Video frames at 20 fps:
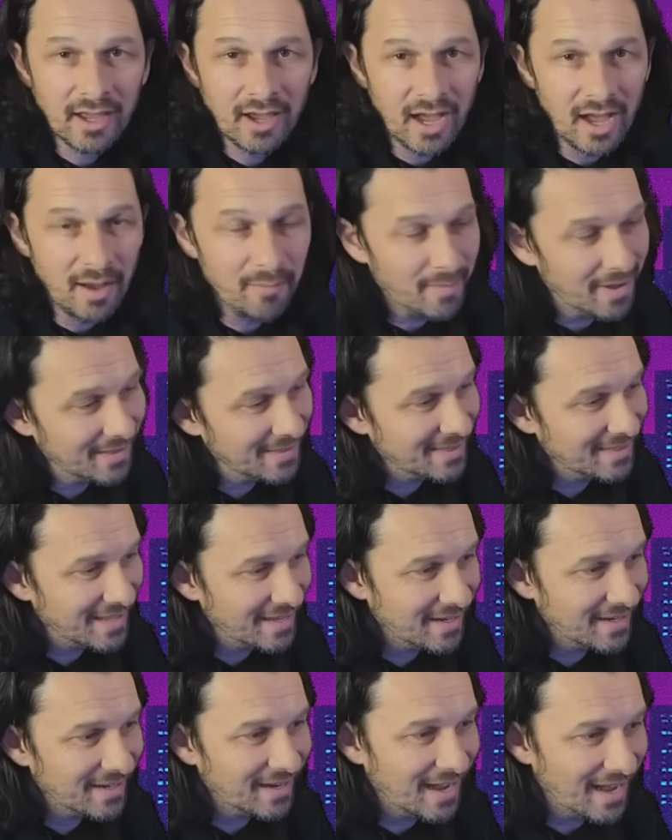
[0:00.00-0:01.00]
a month
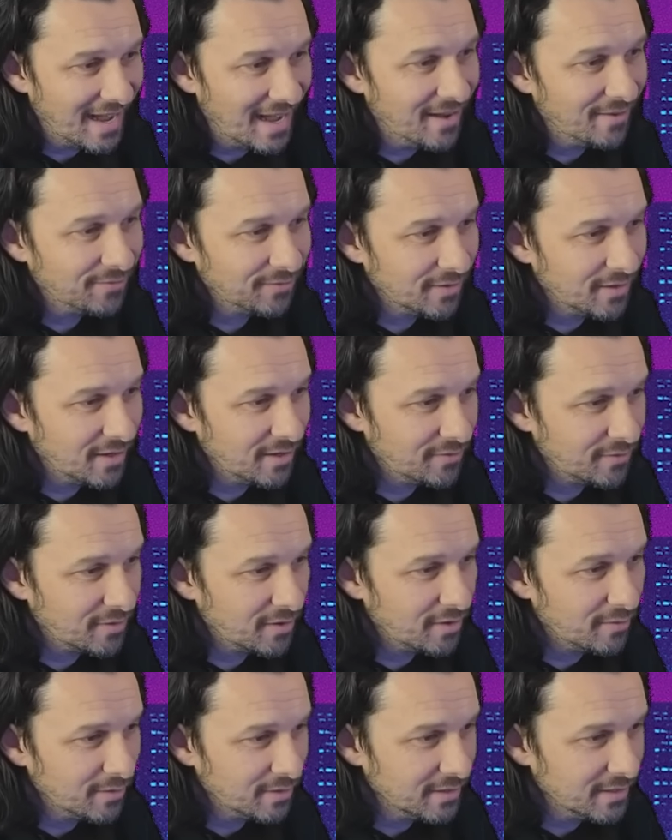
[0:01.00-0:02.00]
later, Half-Life
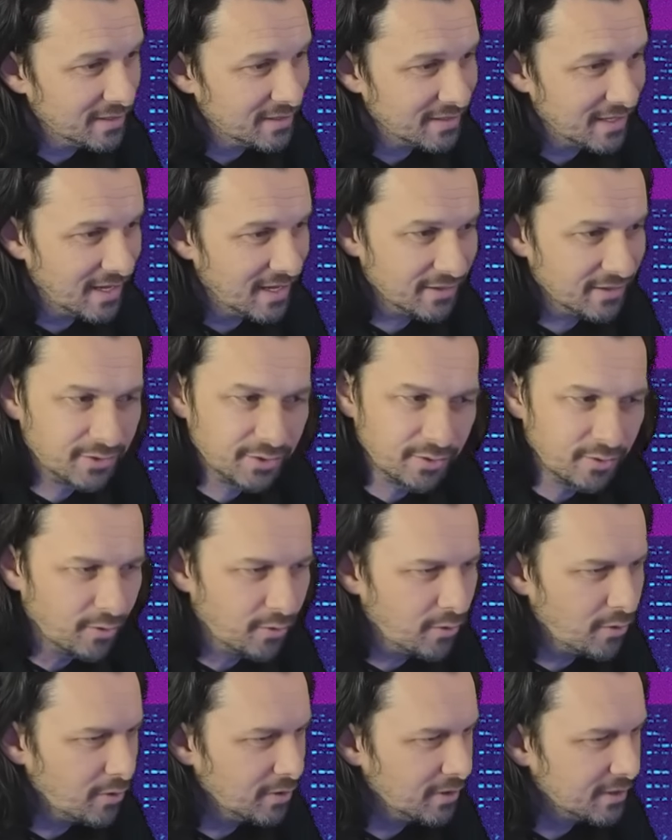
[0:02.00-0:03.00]
got released and took
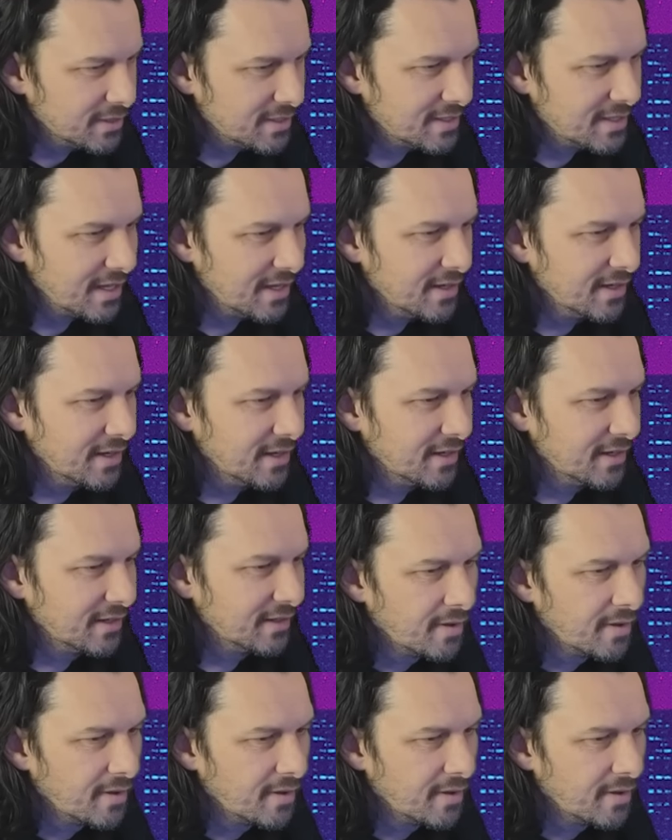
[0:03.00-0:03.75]
all its thunder.